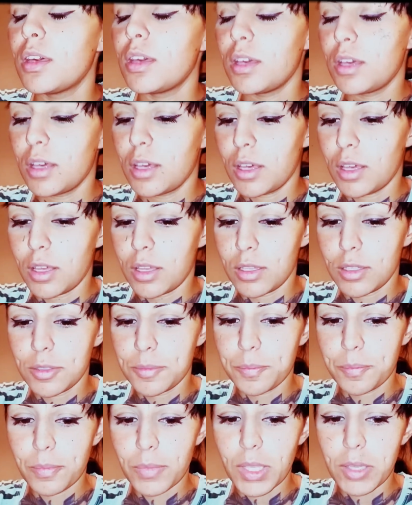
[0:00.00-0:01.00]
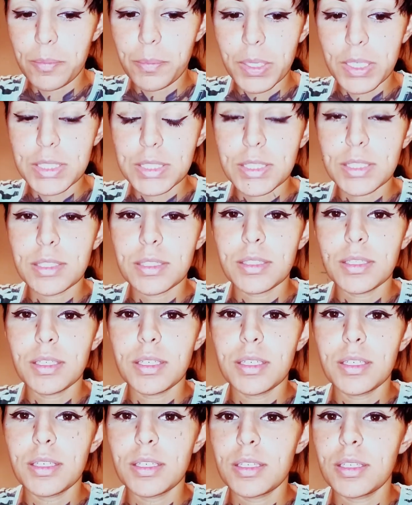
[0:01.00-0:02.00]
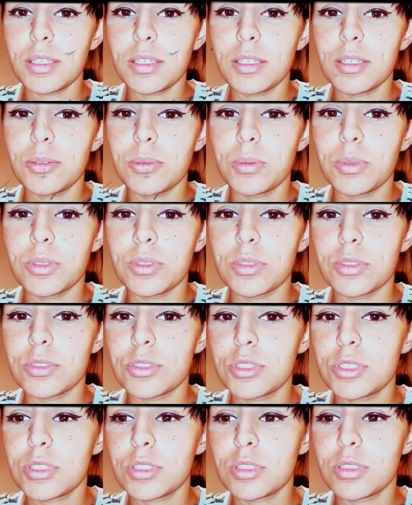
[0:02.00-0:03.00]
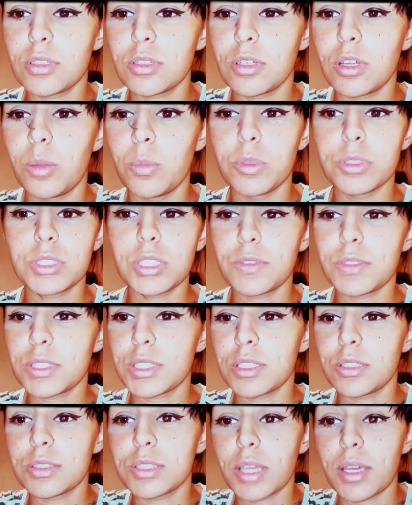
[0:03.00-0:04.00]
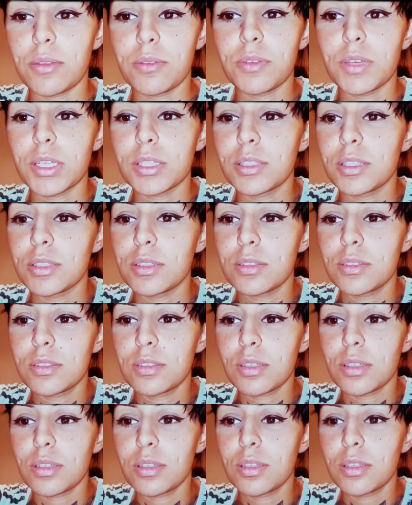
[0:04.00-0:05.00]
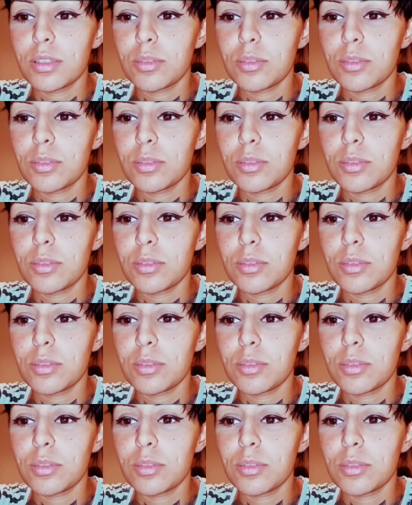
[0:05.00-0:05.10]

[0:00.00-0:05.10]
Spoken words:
And basically, it was almost every single side effect that's